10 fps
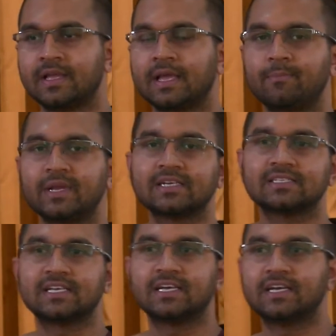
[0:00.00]
Because
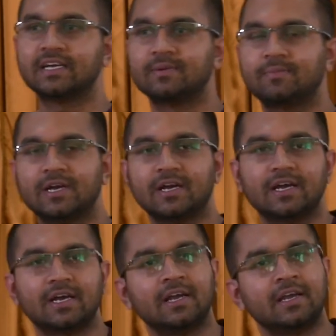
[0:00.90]

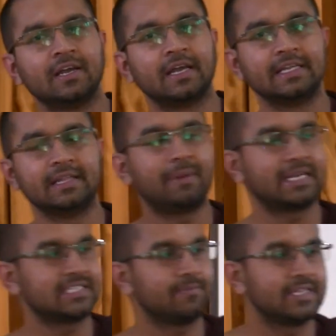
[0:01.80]
in the
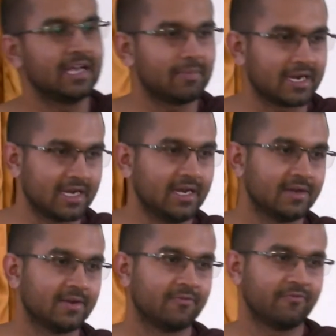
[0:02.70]
Patisambhida
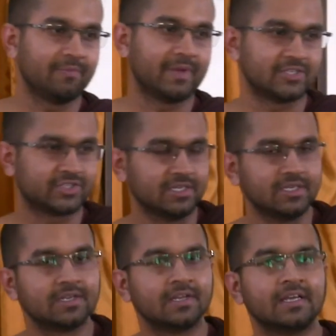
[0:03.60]
Magga, we mentioned,
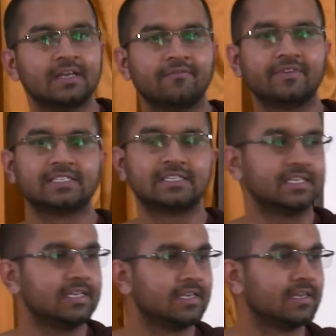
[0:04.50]
we see,